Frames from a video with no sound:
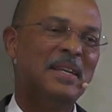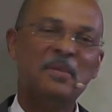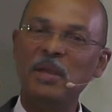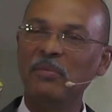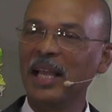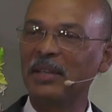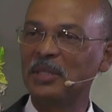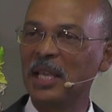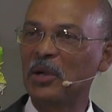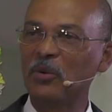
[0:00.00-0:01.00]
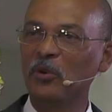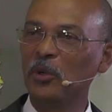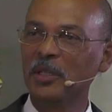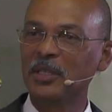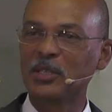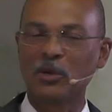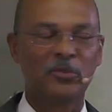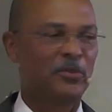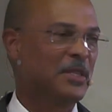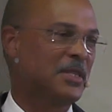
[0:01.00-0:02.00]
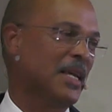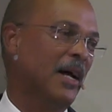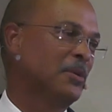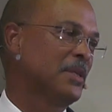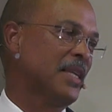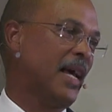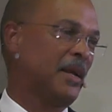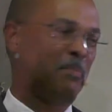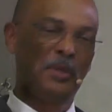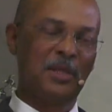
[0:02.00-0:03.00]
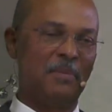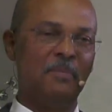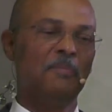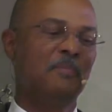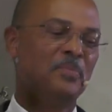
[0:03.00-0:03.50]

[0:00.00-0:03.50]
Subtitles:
Beverly had to take off all the sofas outside and put them